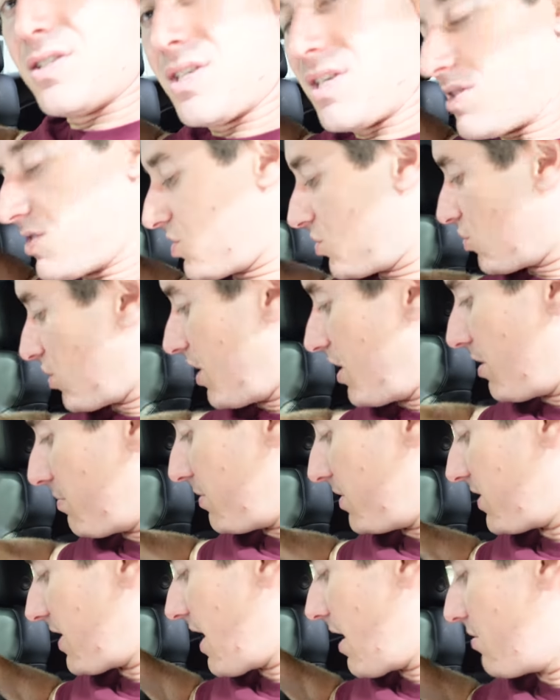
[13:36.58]
sits straight up
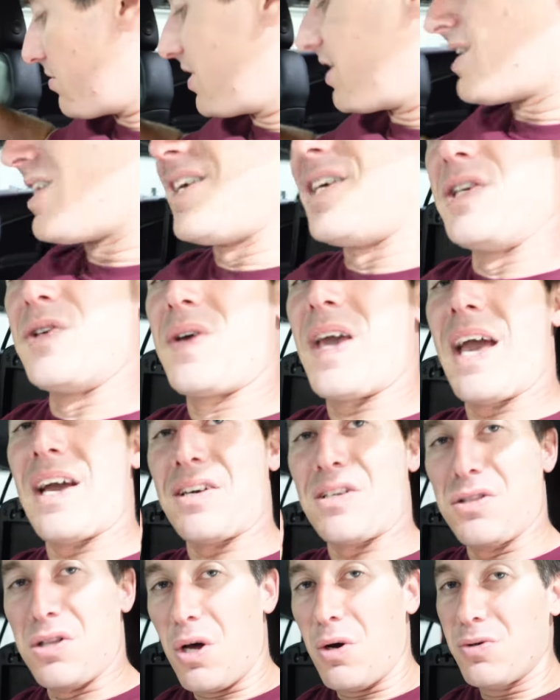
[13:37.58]
and down. You
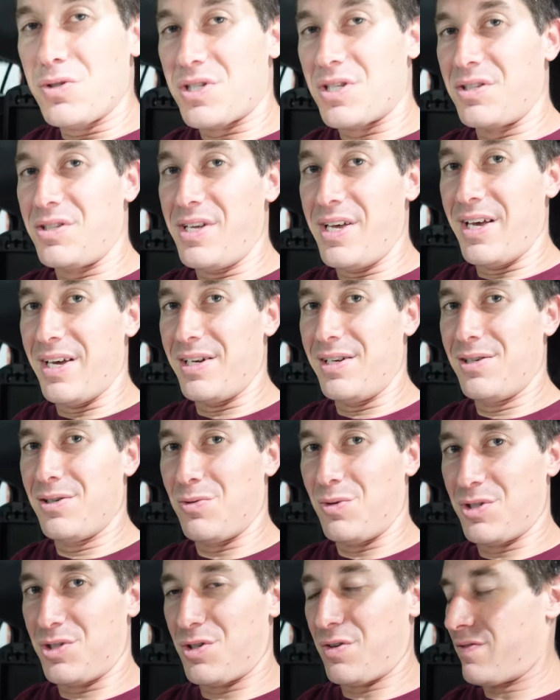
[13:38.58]
can't close the lid
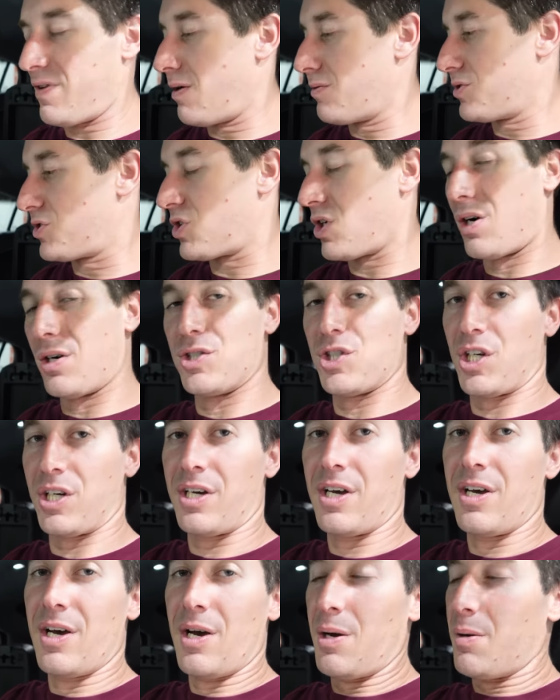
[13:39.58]
once your phone's
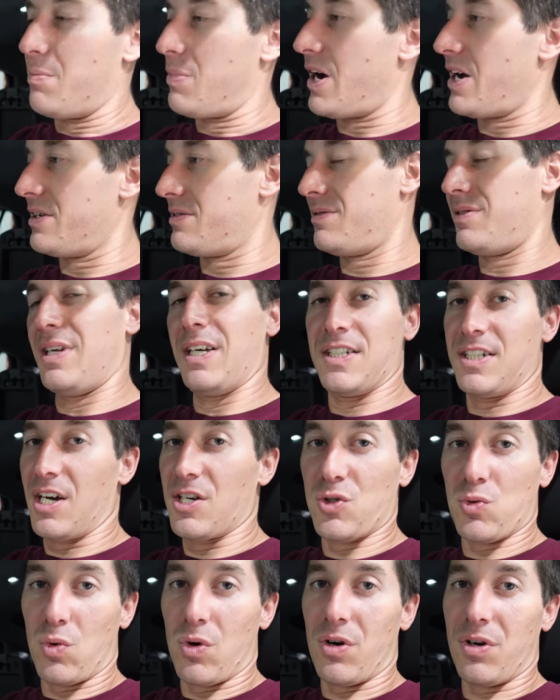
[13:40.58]
charging, but it
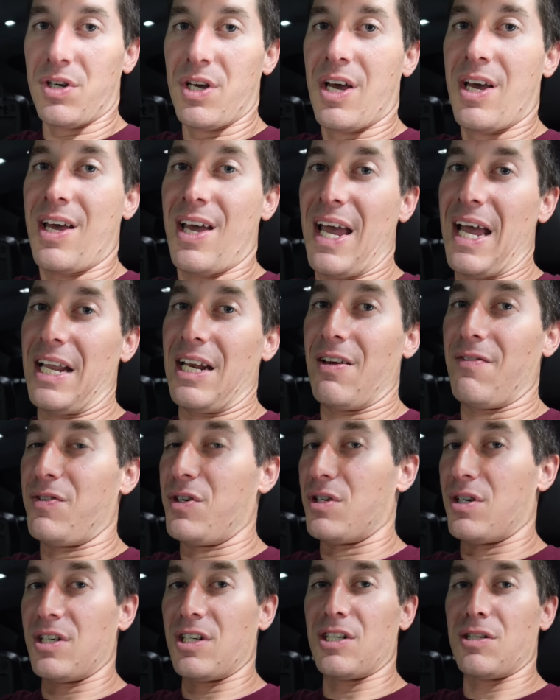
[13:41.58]
does work. And if
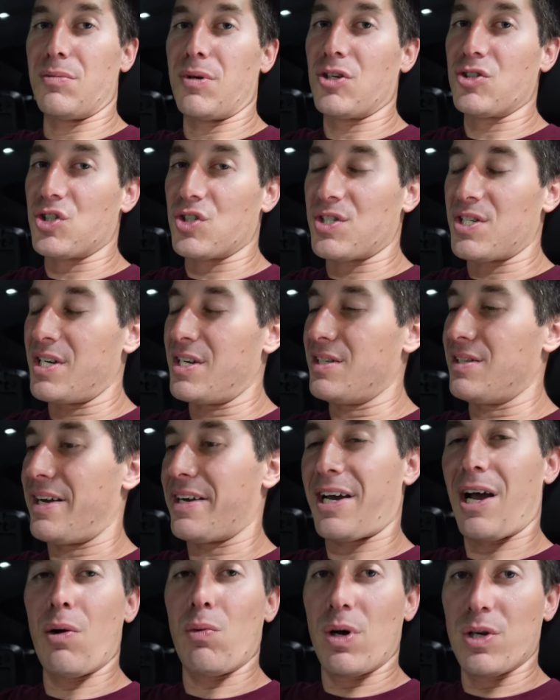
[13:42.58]
you're in an emergency,
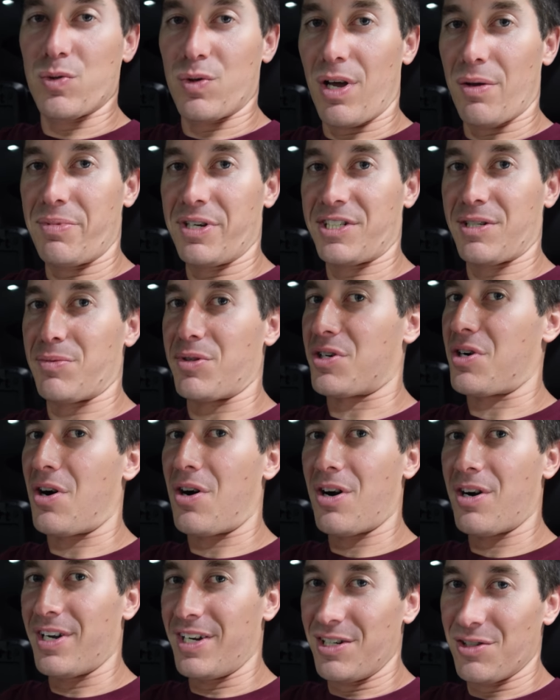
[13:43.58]
like I was when I picked up the
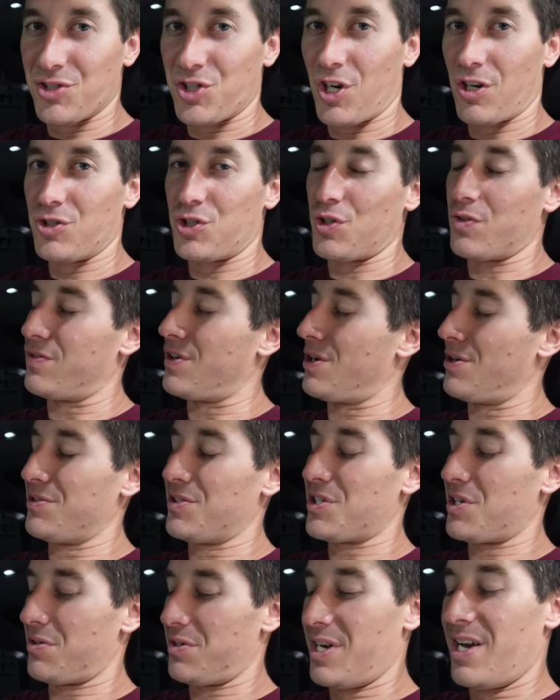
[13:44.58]
car, it'll charge your phone.
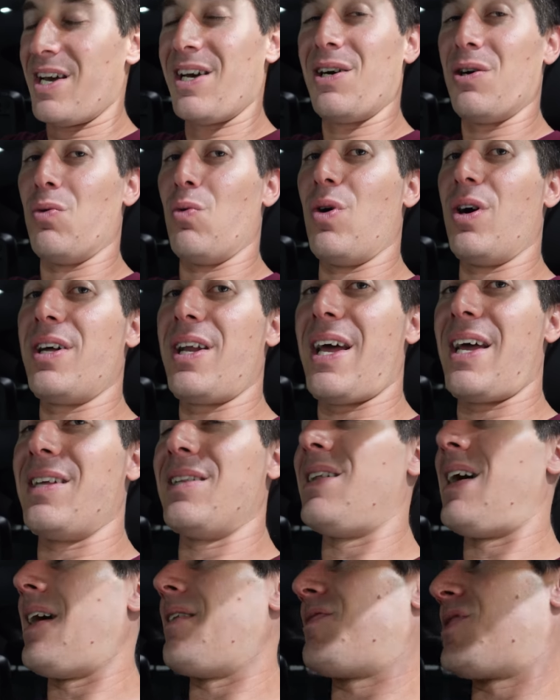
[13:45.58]
So what a
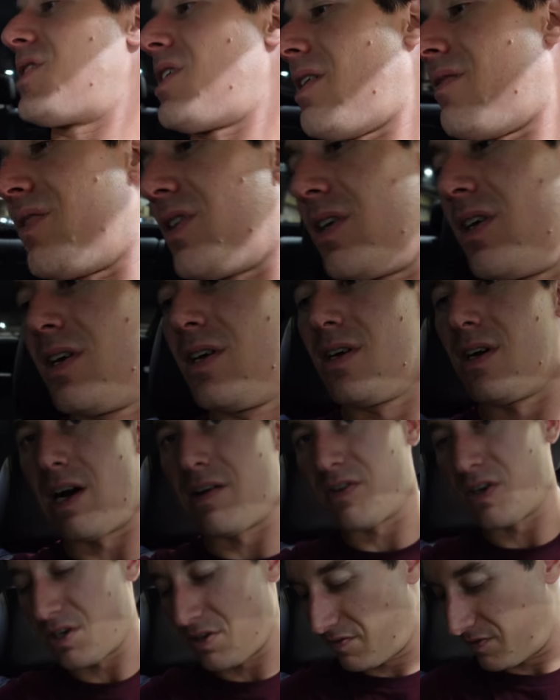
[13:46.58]
lifesaver.
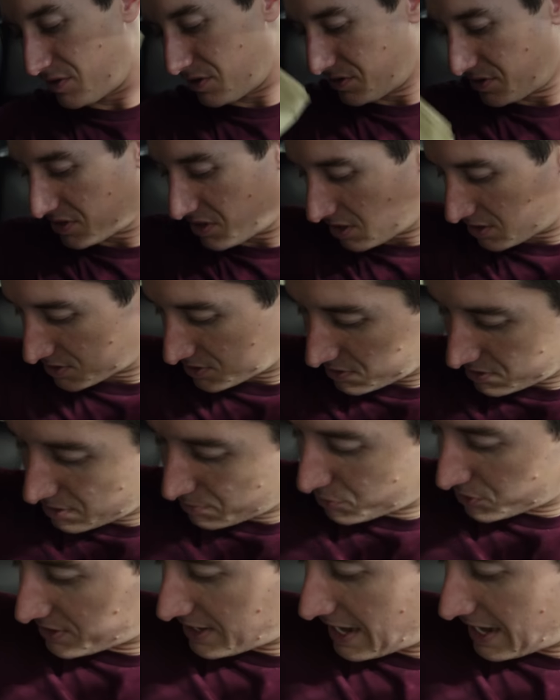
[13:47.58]
I've already filled the console up with